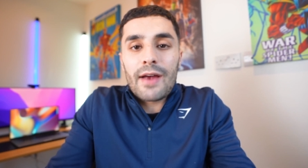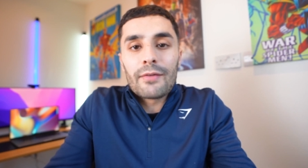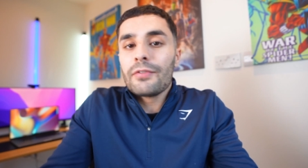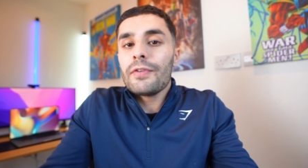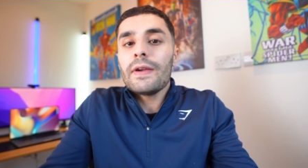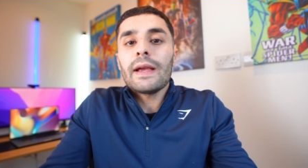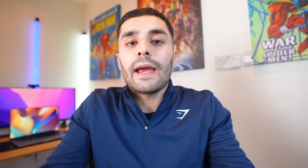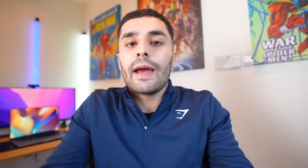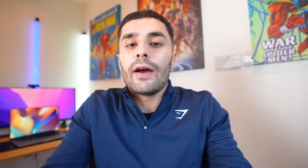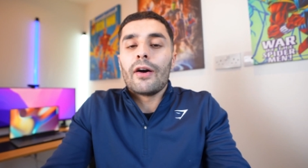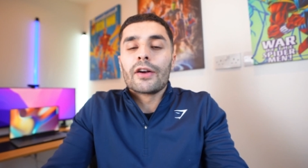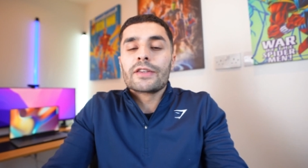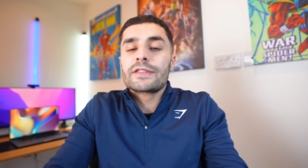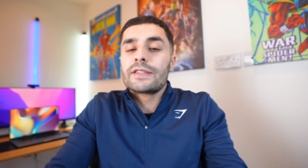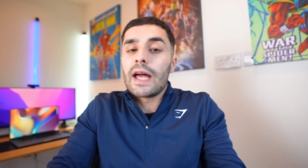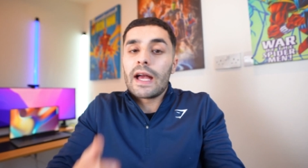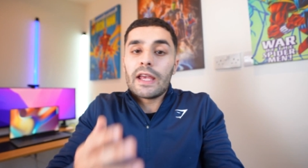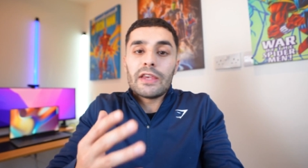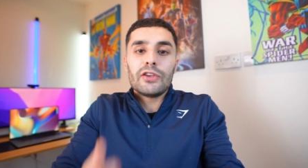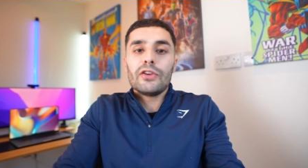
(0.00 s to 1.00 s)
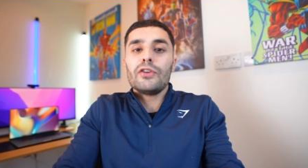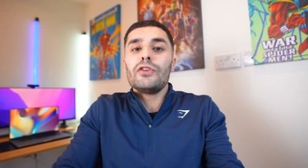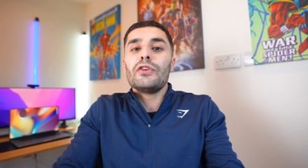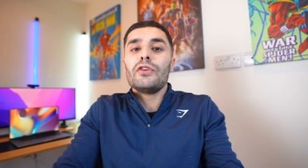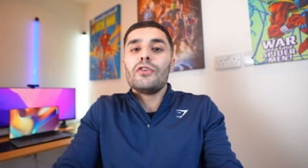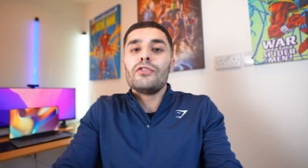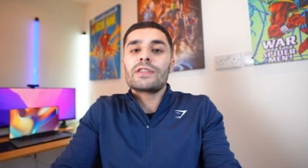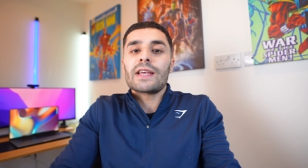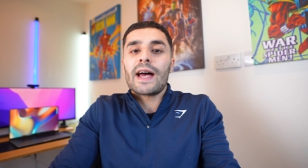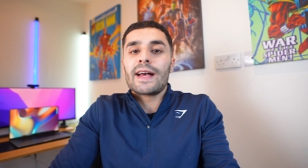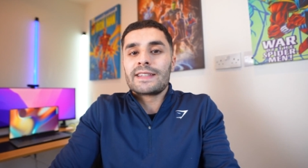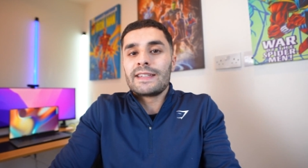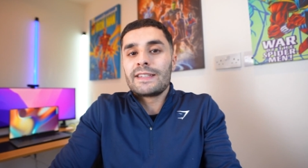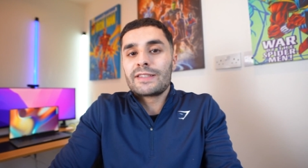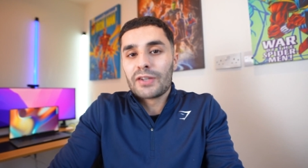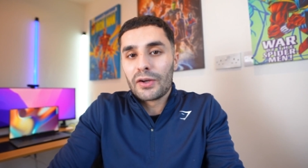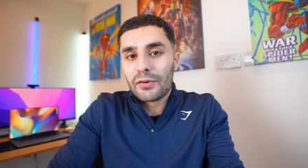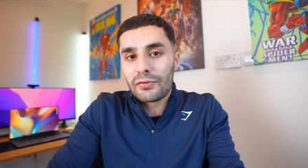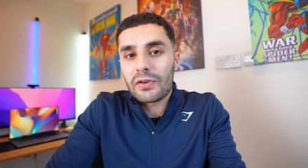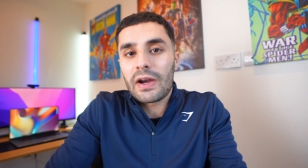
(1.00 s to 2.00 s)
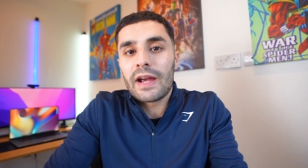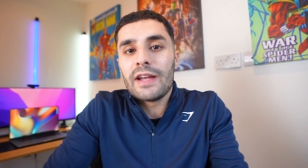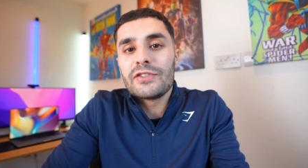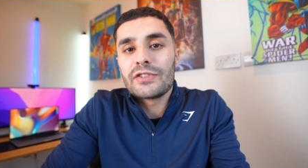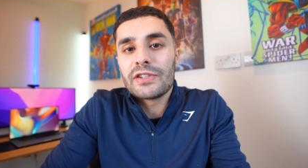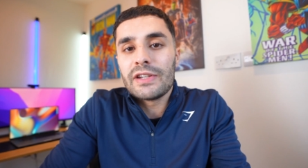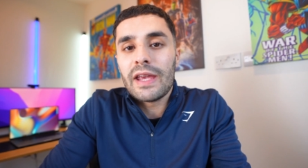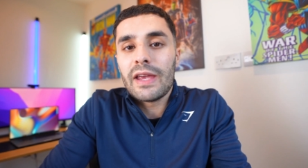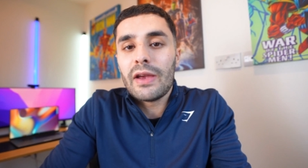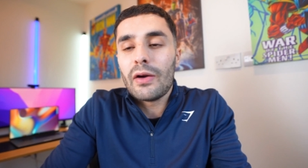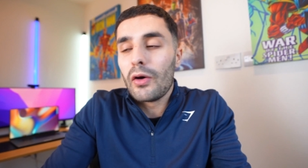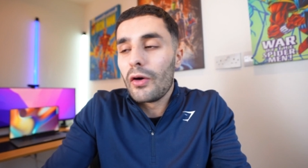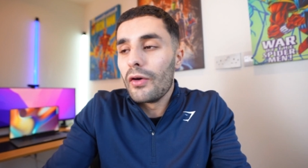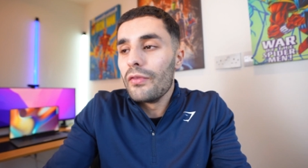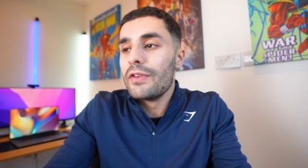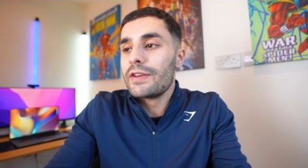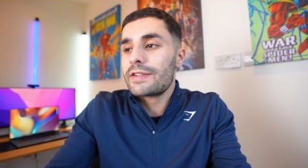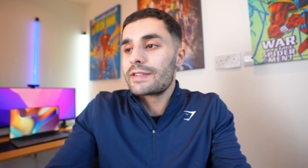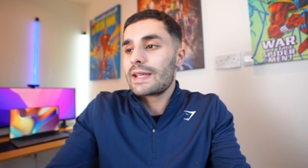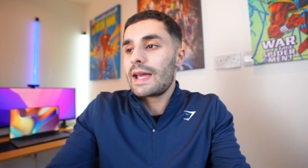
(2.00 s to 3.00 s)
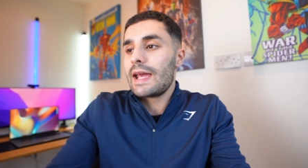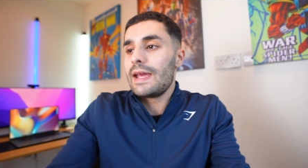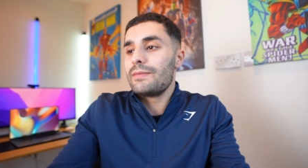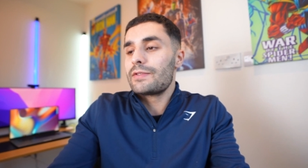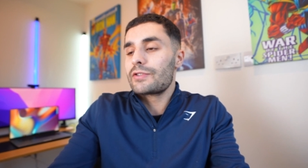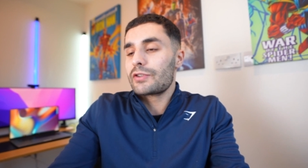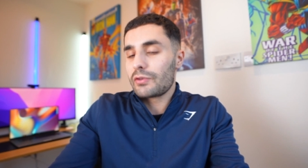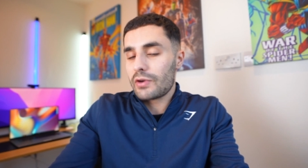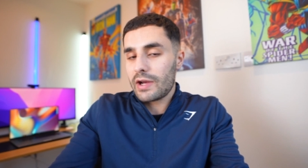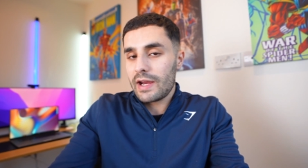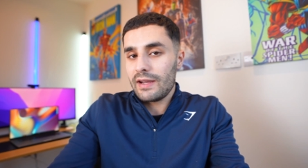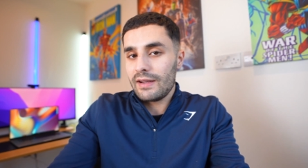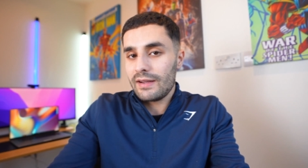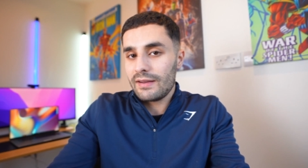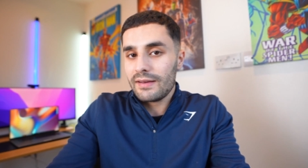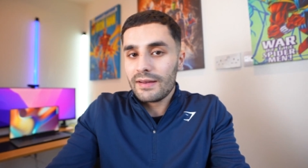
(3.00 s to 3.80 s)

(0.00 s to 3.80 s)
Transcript: everything else that you use as a software engineer on the same screen.